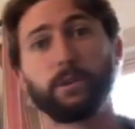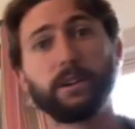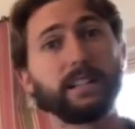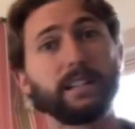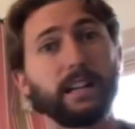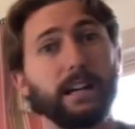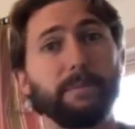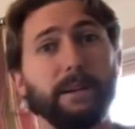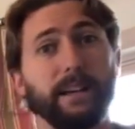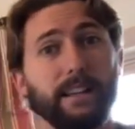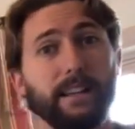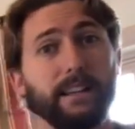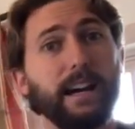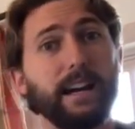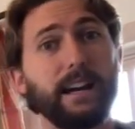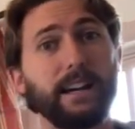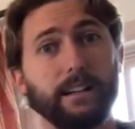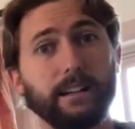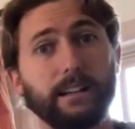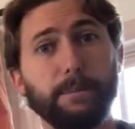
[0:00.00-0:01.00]
to talk about it a lot in
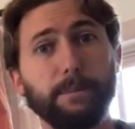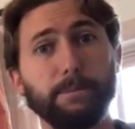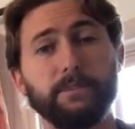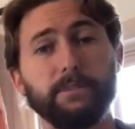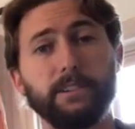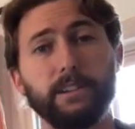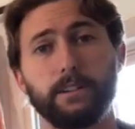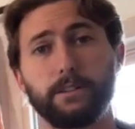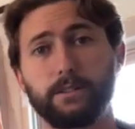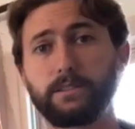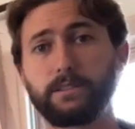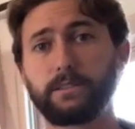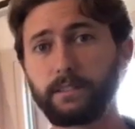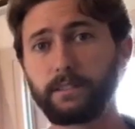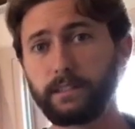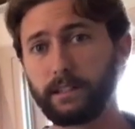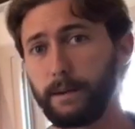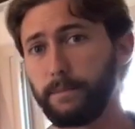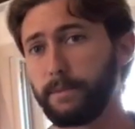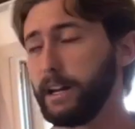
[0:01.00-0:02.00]
a couple videos
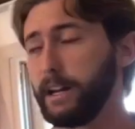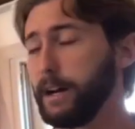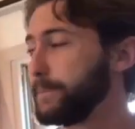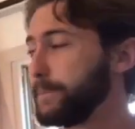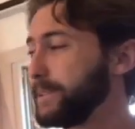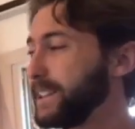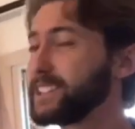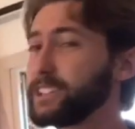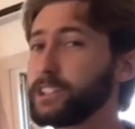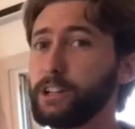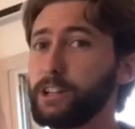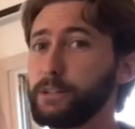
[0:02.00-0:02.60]
coming up, but that's called a